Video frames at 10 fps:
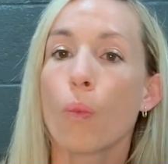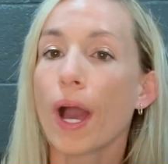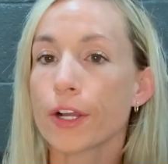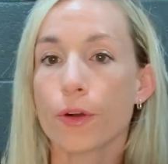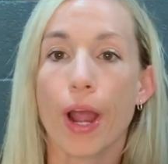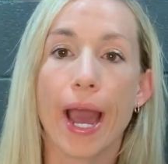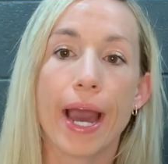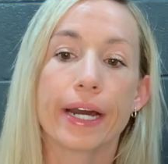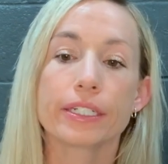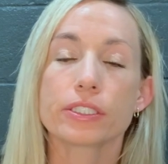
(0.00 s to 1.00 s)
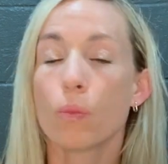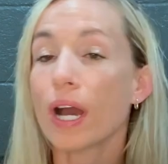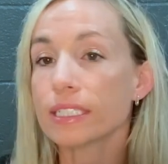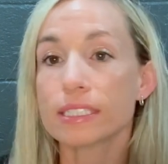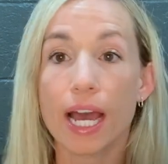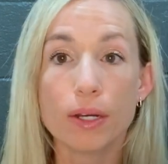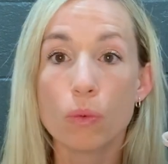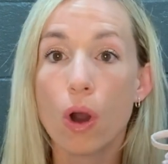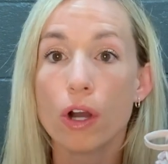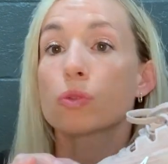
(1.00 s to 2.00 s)
wet grass, wet
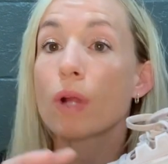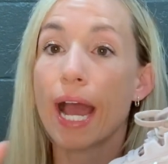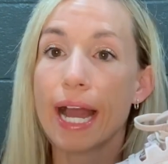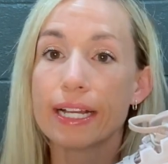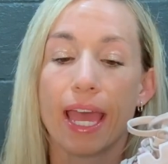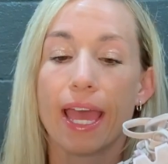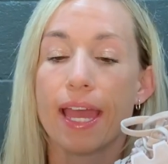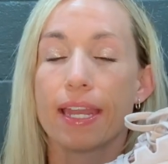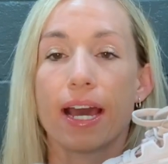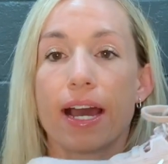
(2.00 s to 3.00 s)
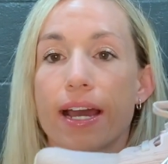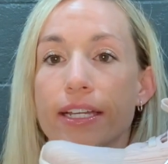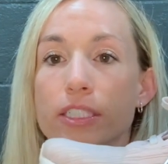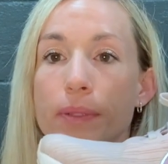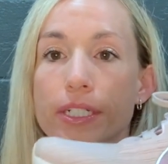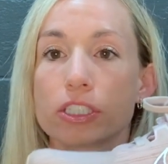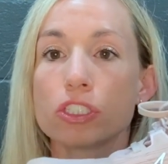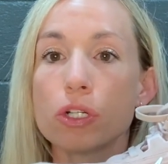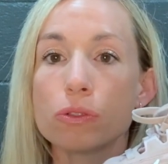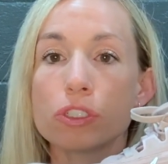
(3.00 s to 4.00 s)
sidewalk, track, and I experienced
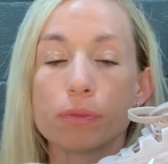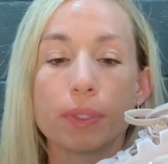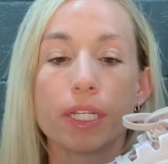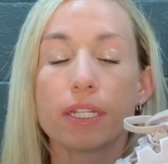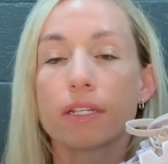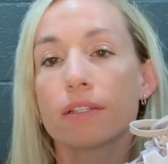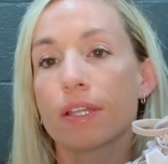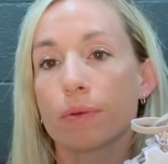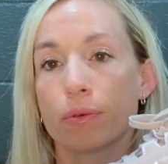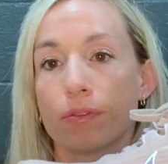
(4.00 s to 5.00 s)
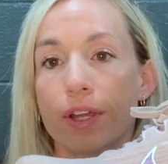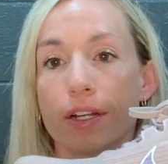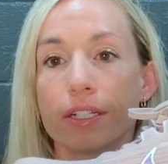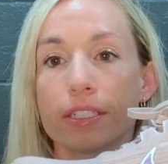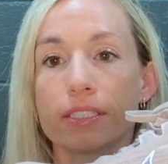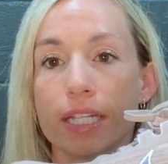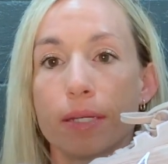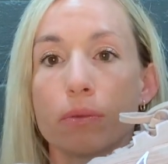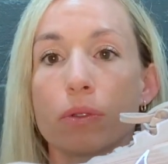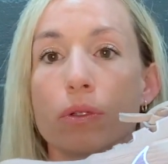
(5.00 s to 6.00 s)
no slipping. They were very
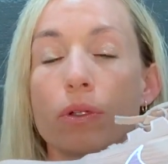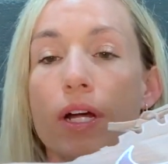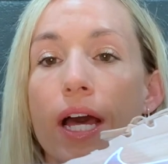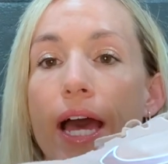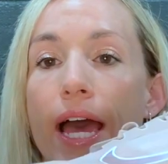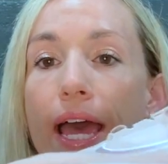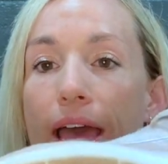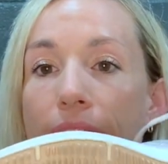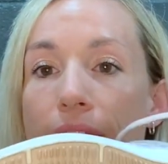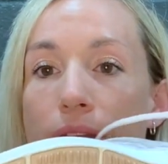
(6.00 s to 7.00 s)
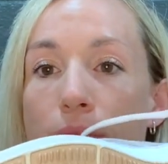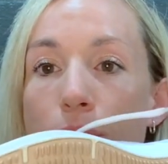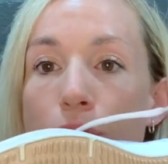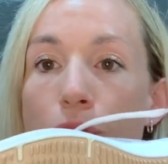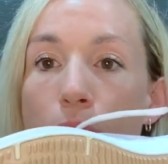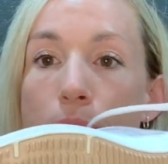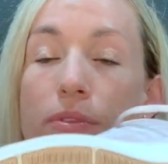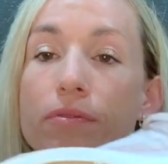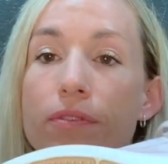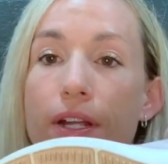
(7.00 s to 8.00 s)
stable and performed
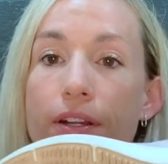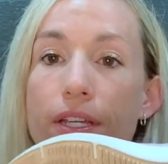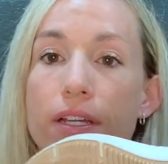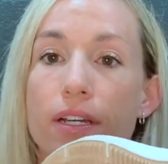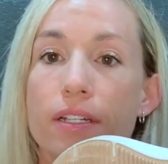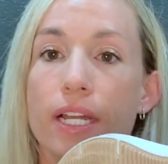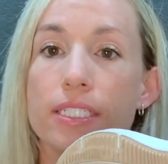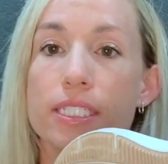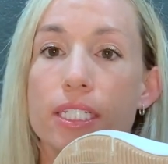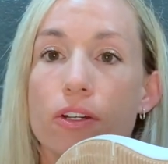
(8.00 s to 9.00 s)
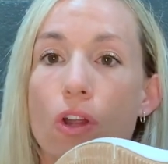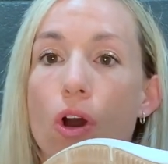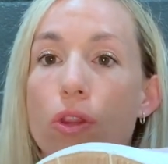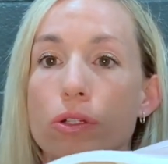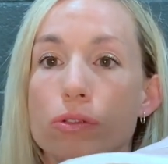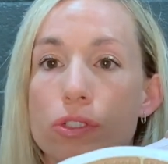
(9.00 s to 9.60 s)
very nicely on all those